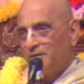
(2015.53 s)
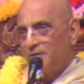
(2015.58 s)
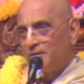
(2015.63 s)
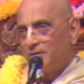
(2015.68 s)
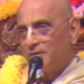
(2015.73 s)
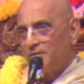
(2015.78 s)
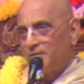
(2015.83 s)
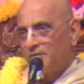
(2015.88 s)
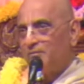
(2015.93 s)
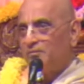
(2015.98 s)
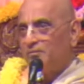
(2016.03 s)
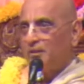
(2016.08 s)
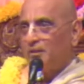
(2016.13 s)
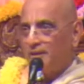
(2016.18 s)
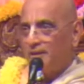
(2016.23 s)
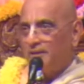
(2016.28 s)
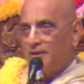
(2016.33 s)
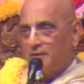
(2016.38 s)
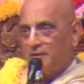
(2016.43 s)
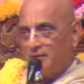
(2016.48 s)
So saying
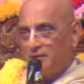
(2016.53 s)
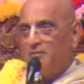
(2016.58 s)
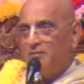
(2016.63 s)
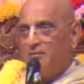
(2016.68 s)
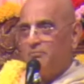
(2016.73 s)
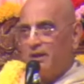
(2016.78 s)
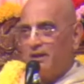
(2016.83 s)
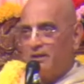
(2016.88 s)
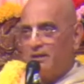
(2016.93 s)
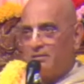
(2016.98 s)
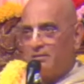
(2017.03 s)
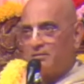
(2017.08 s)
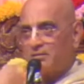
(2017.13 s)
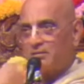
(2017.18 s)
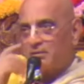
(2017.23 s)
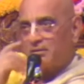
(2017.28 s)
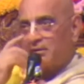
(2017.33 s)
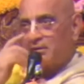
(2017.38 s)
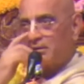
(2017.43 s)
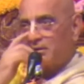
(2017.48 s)
that he meant
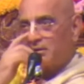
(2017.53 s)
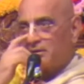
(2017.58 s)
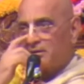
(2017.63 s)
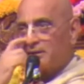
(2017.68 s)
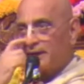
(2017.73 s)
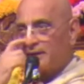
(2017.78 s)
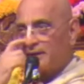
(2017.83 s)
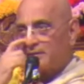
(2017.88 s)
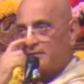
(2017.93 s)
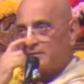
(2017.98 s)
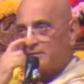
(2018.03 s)
that